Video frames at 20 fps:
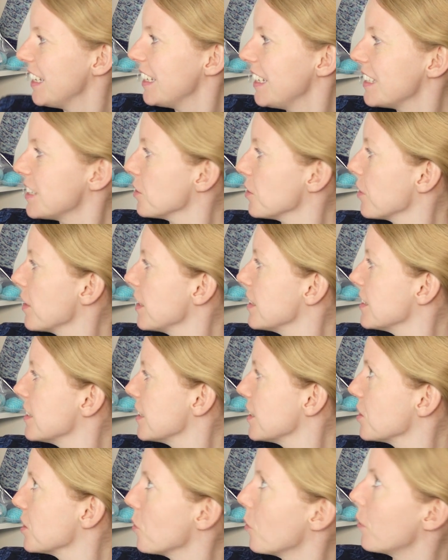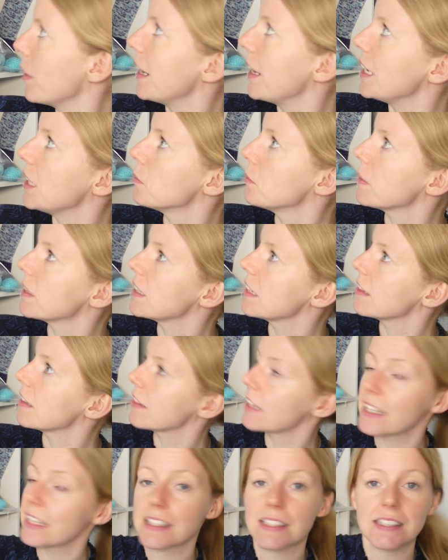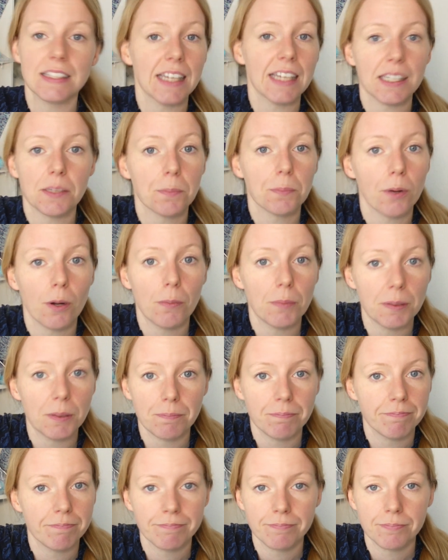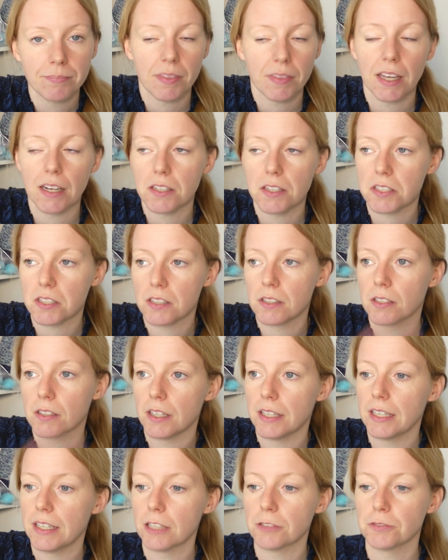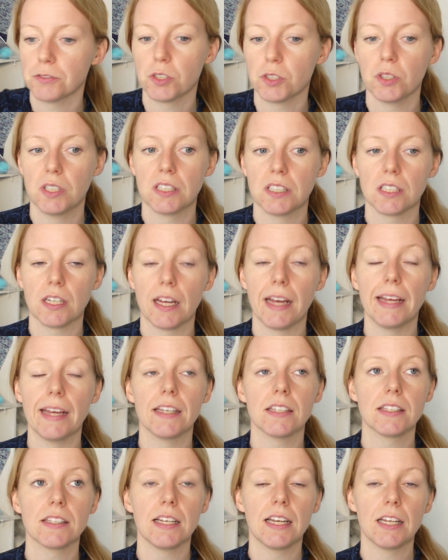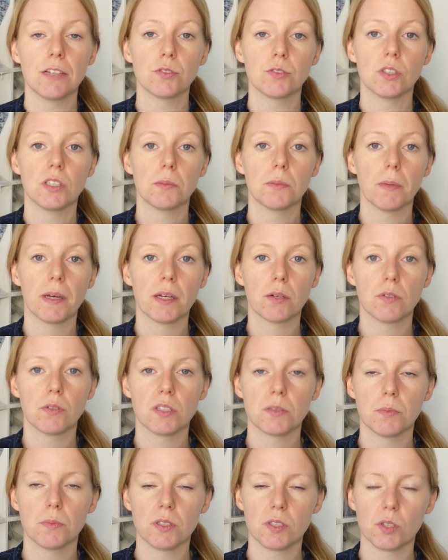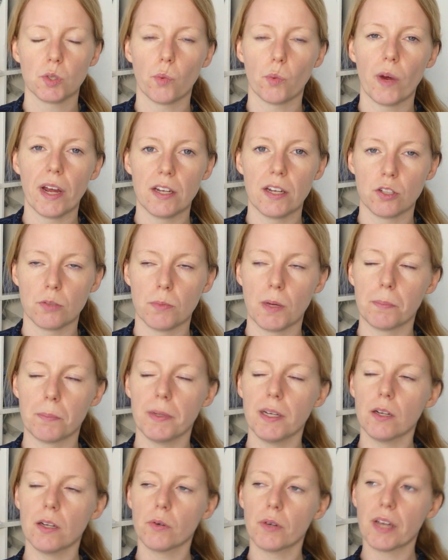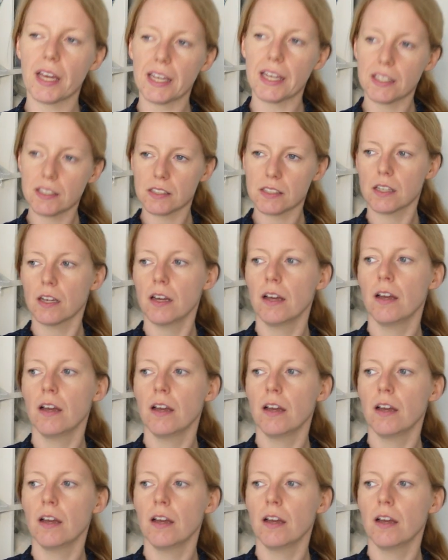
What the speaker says: So this has to wait, but that is not a problem. There is enough to knit. I still have to knit my Christmas square into my pillowcase.